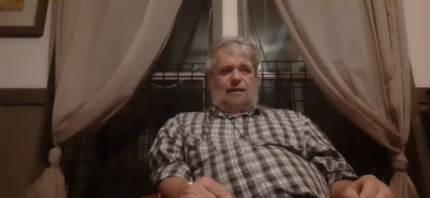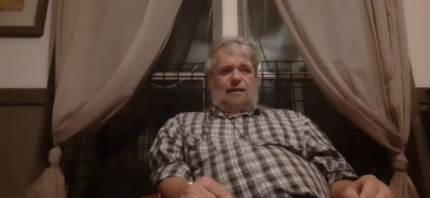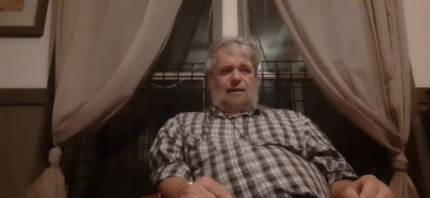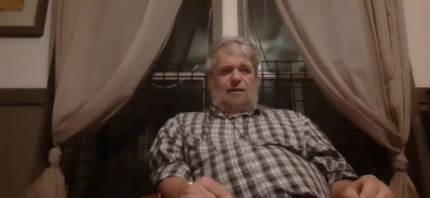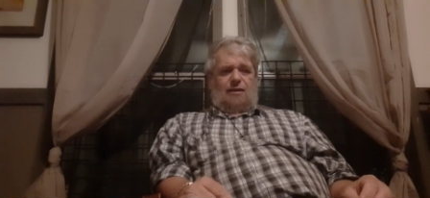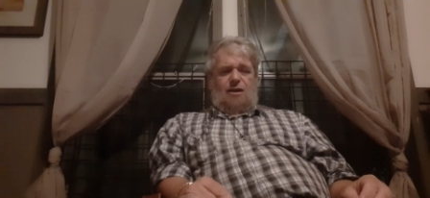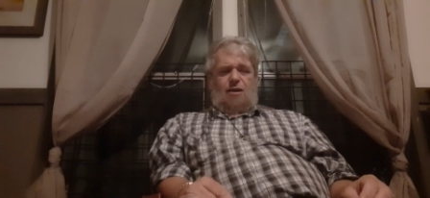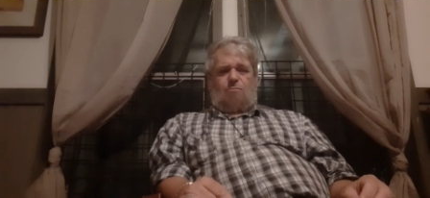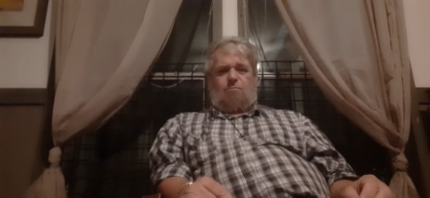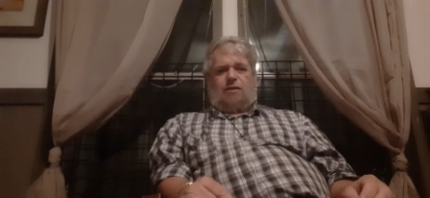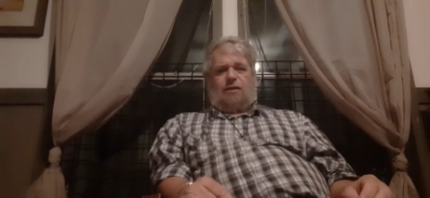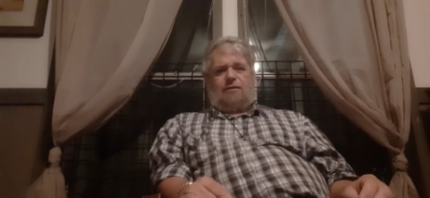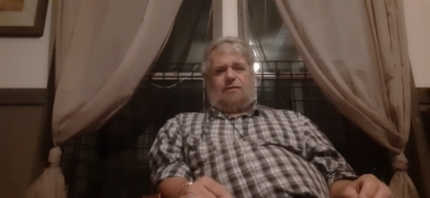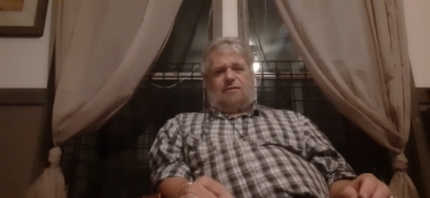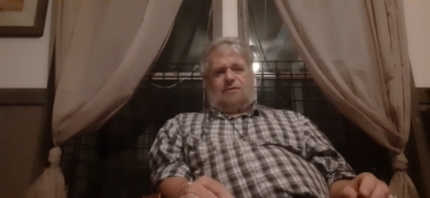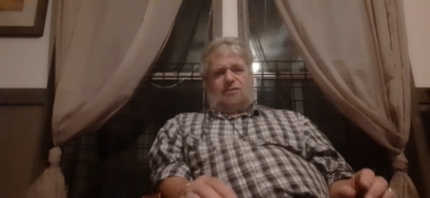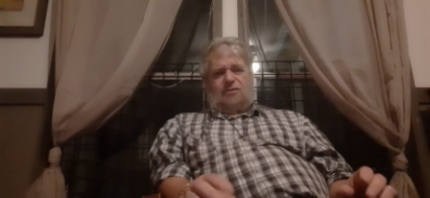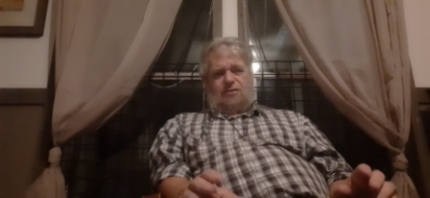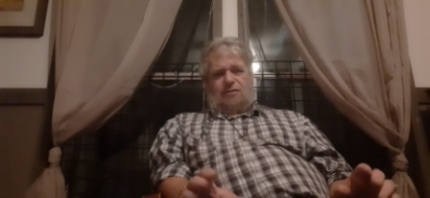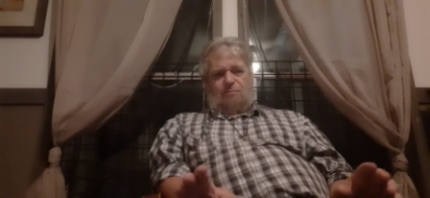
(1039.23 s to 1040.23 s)
Compline
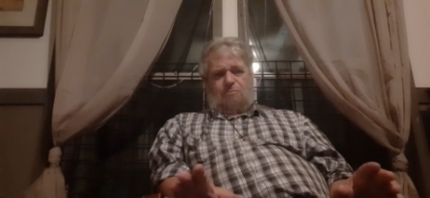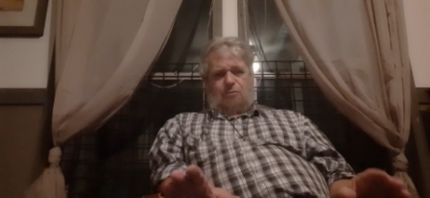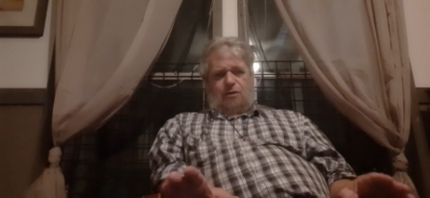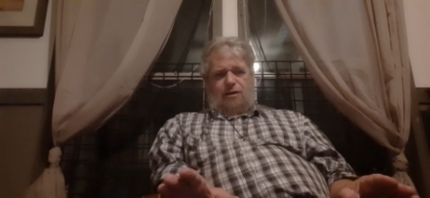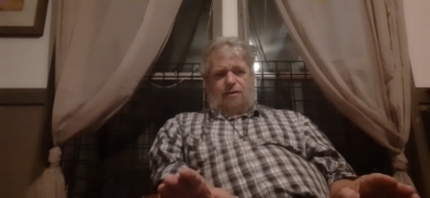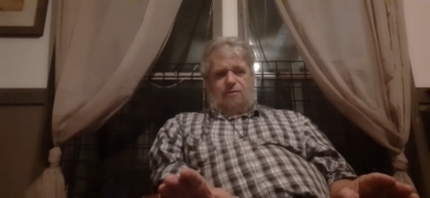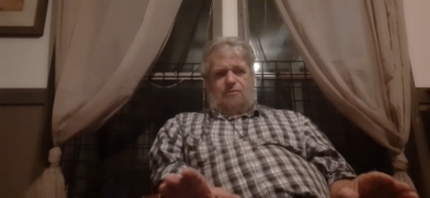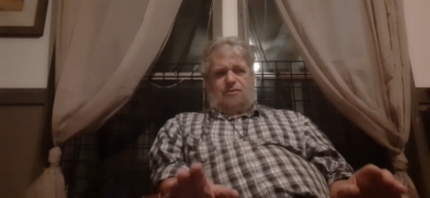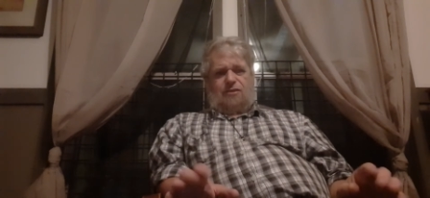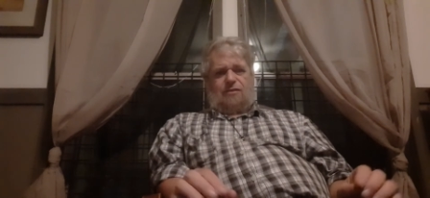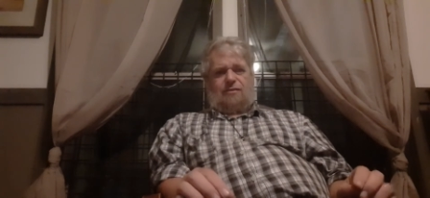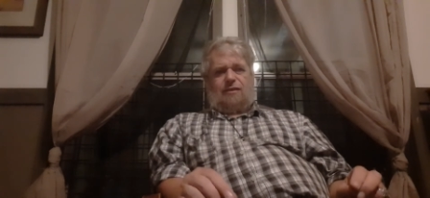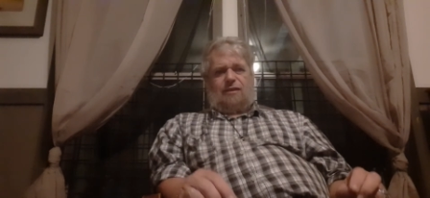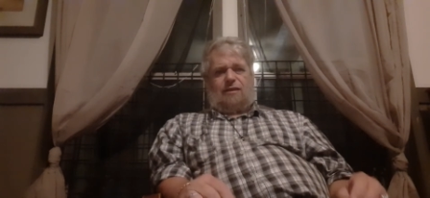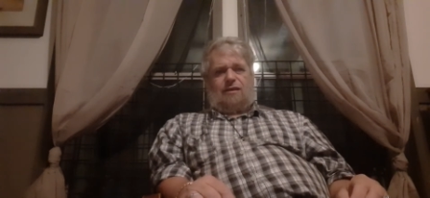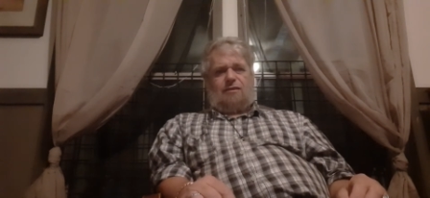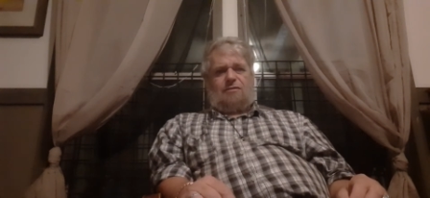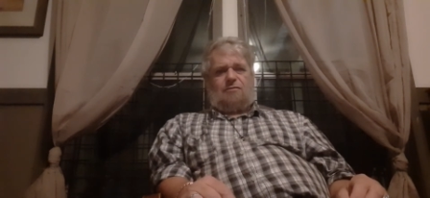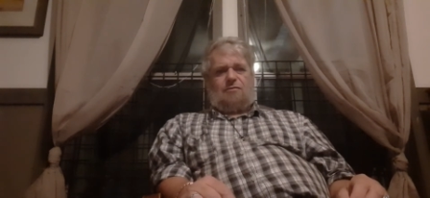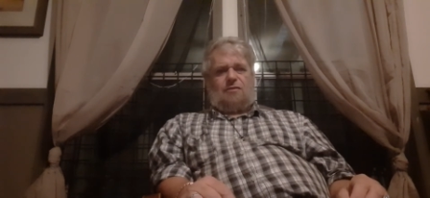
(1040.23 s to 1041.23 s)
is the prayers at the
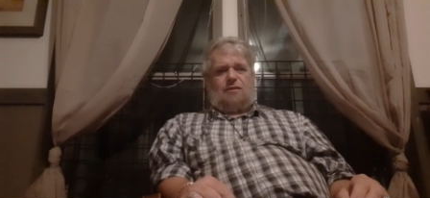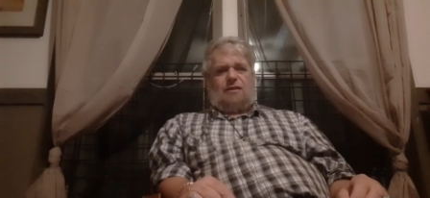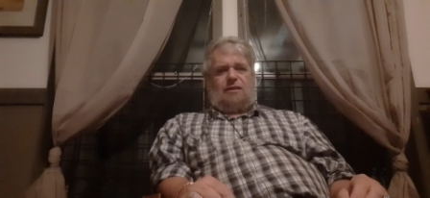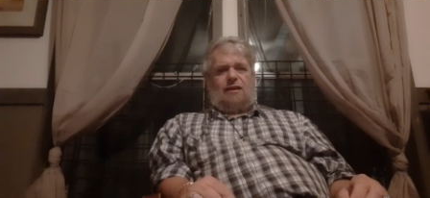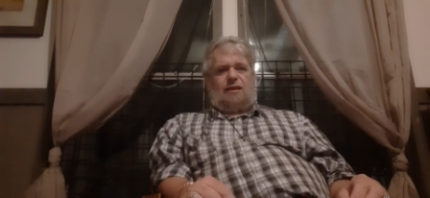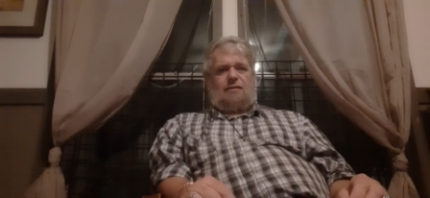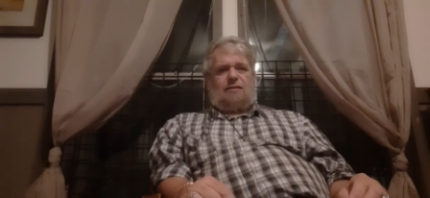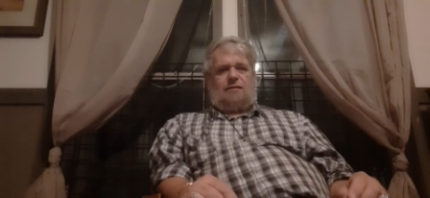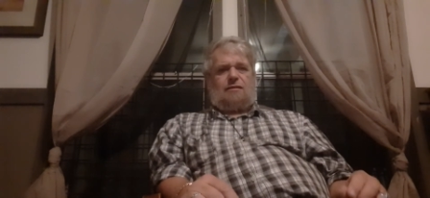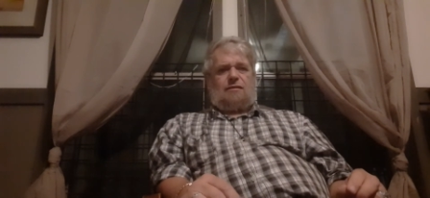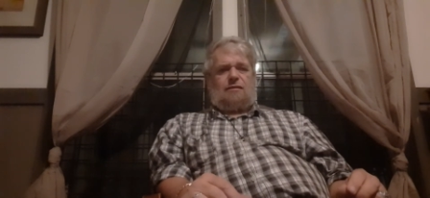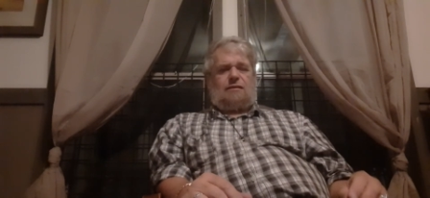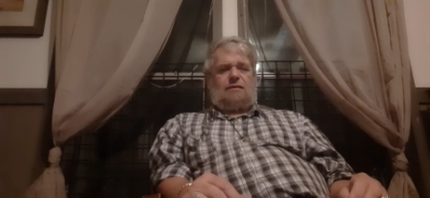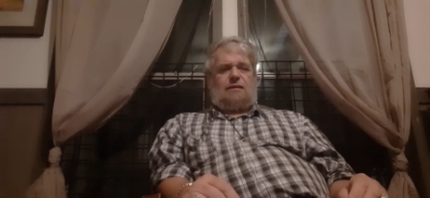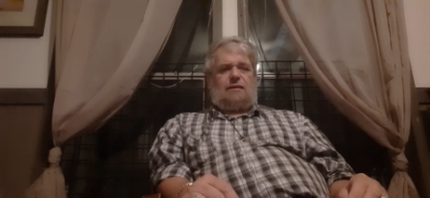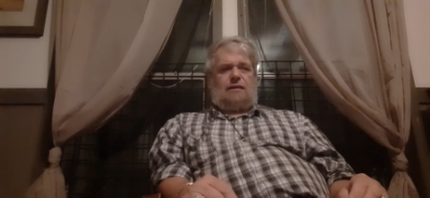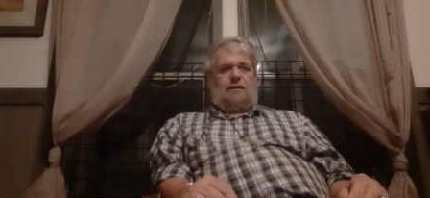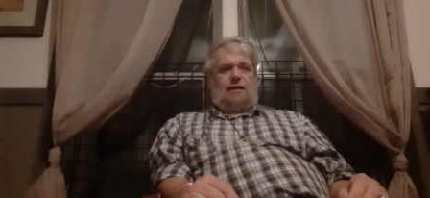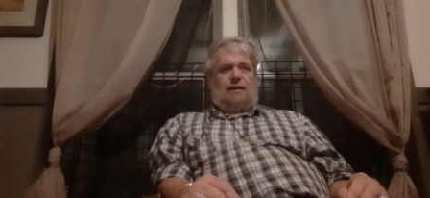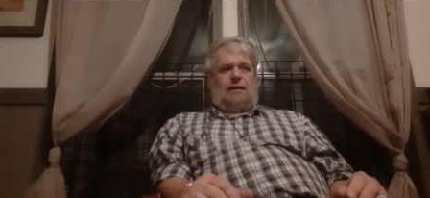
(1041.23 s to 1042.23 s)
end of the day.
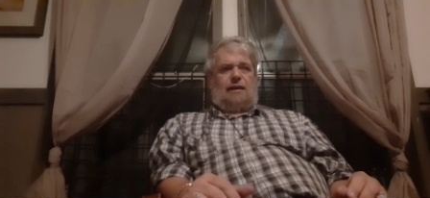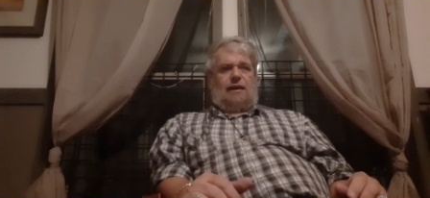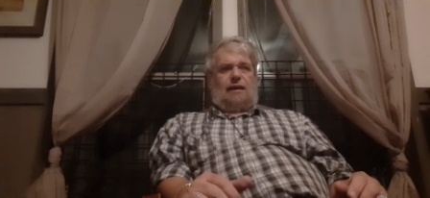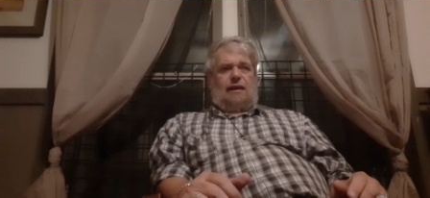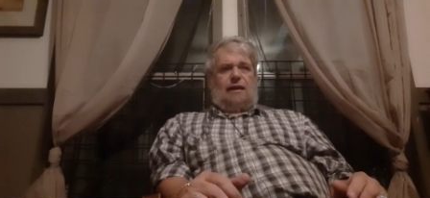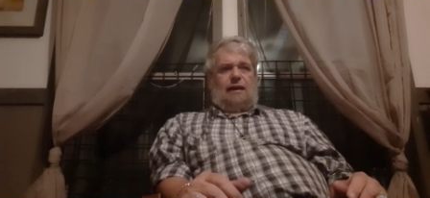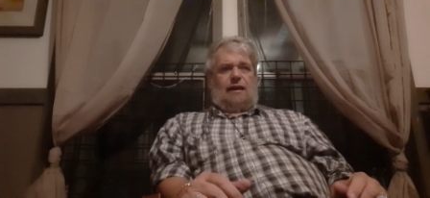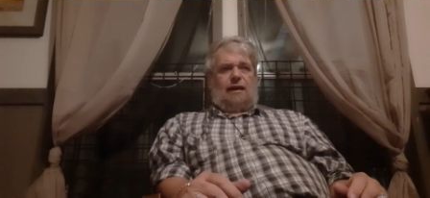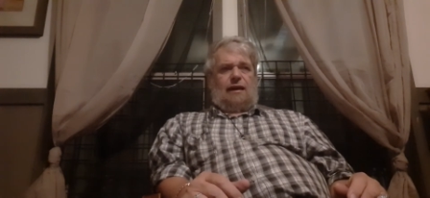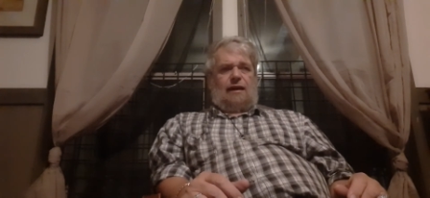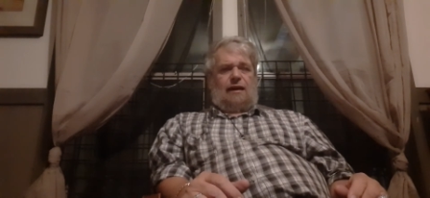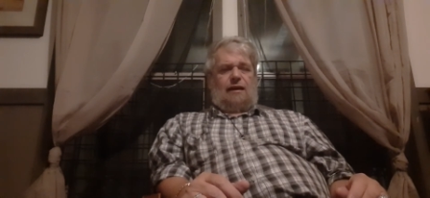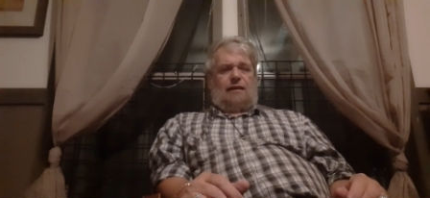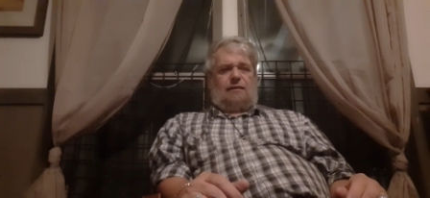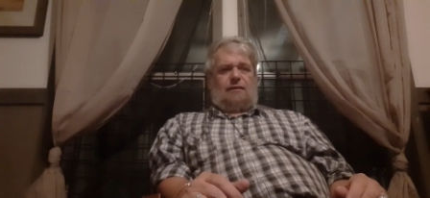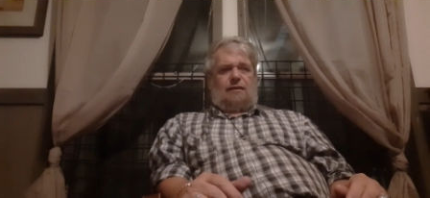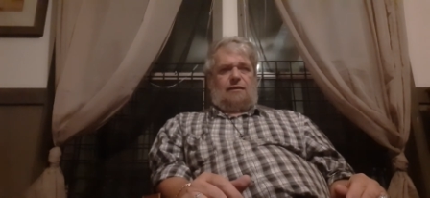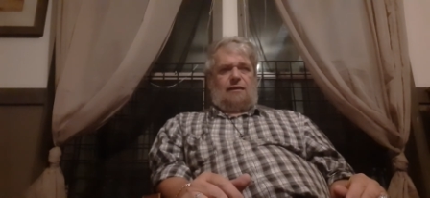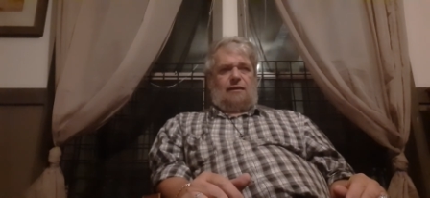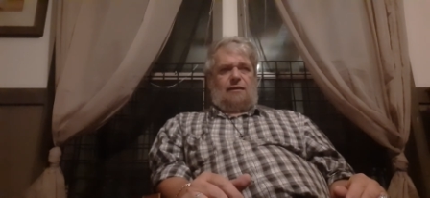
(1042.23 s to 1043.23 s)
And